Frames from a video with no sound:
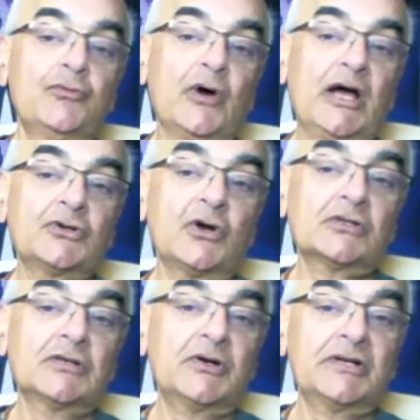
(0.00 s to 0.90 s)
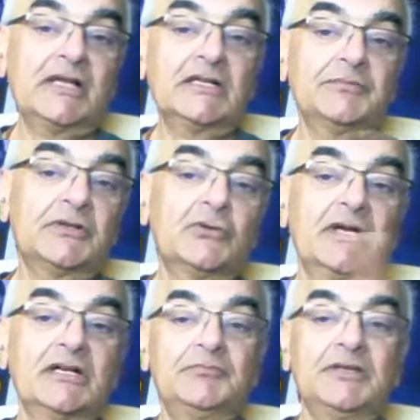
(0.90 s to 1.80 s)
I talked about ATP to
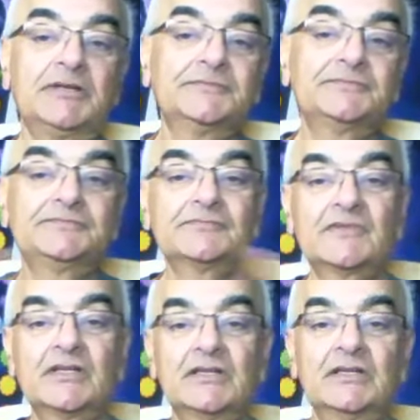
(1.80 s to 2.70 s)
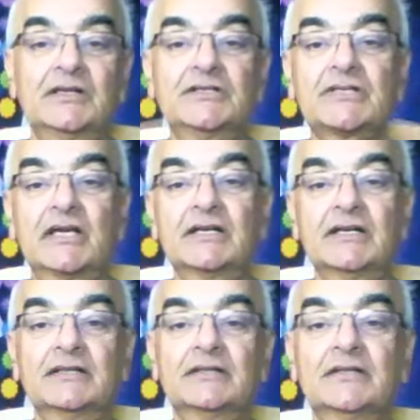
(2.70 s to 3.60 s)
ADP
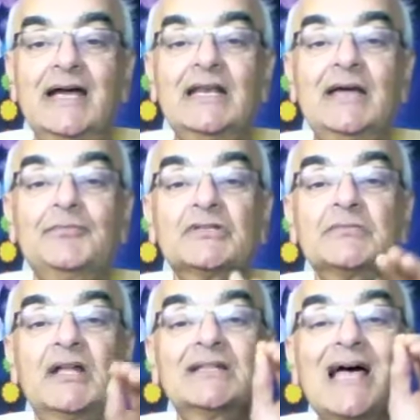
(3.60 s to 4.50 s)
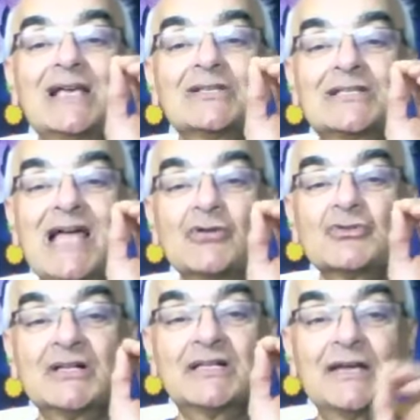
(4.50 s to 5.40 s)
recycling. That happens about
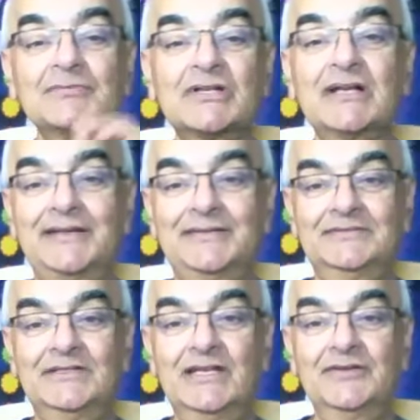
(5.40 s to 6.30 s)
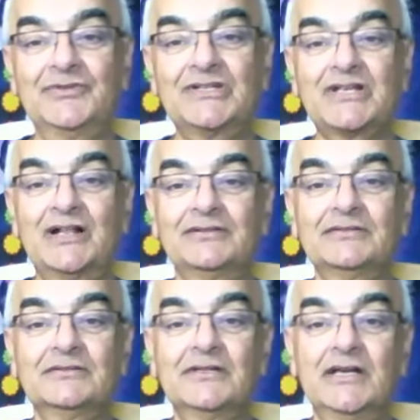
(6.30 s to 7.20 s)
1,000 times a day in every cell.
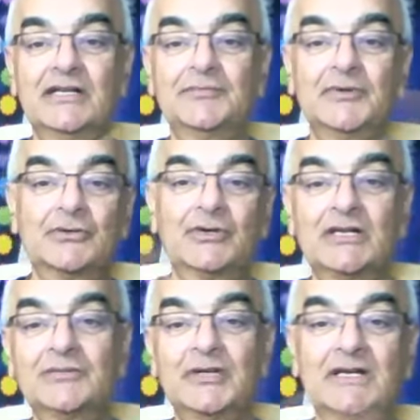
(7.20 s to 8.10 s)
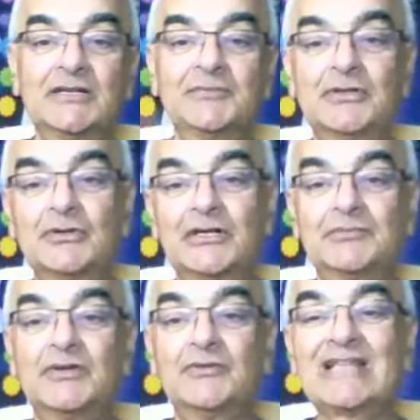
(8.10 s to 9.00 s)
ATP to ADP, ADP to
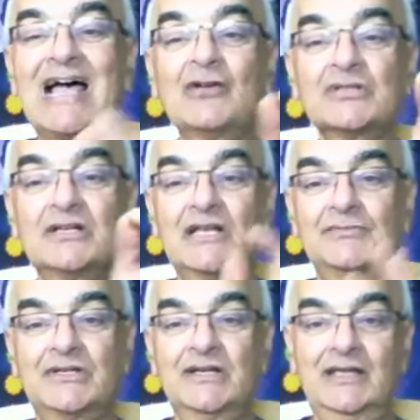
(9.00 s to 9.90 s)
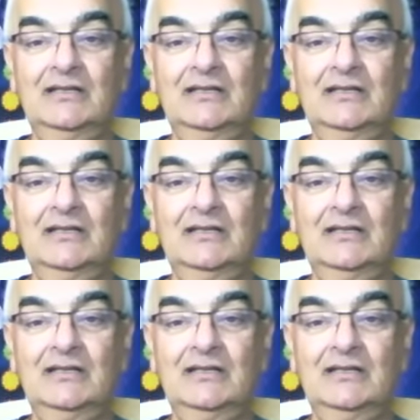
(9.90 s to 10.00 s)
ATP, 1,000 times a day.